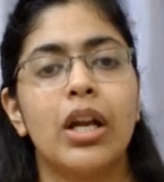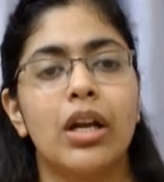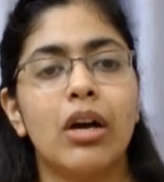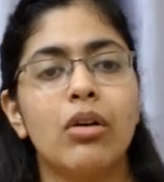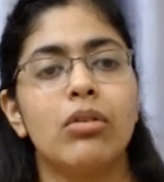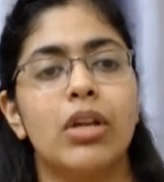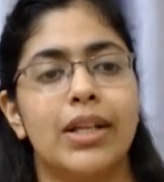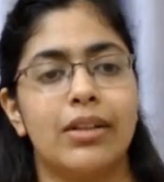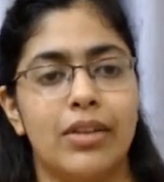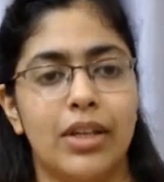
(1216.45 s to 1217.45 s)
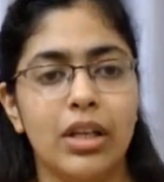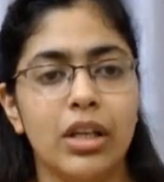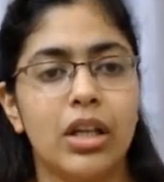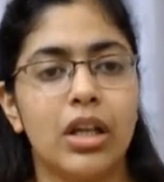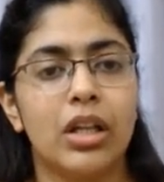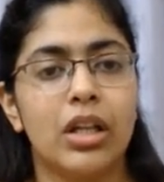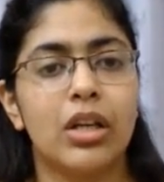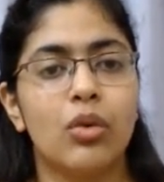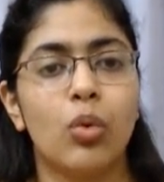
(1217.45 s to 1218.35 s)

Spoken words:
Now let's see that